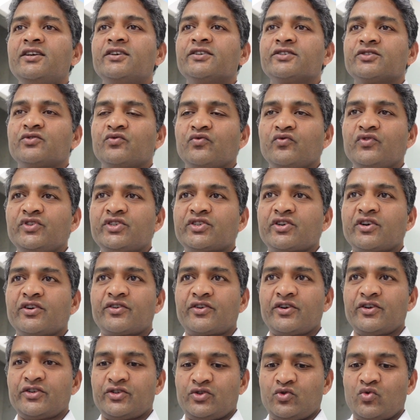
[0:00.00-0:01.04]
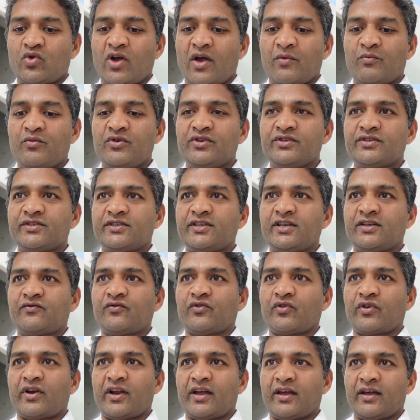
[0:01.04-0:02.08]
years, which countries you have visited.
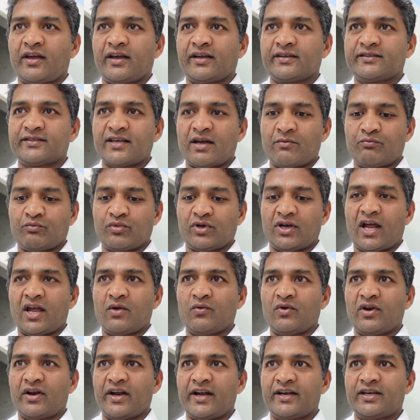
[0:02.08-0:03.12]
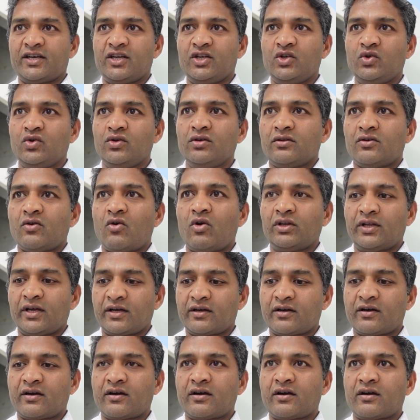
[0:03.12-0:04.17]
For example, I will write all
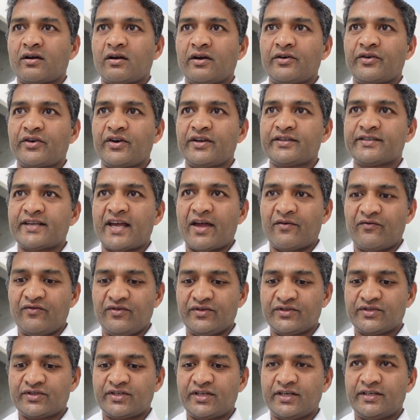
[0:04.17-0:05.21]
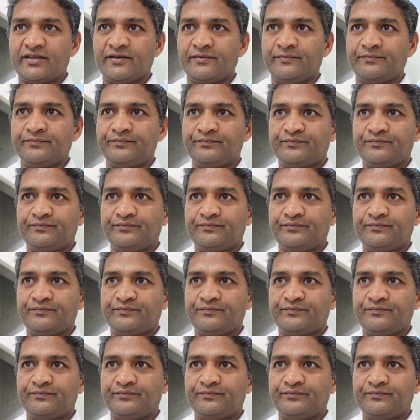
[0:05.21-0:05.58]
the countries I have visited.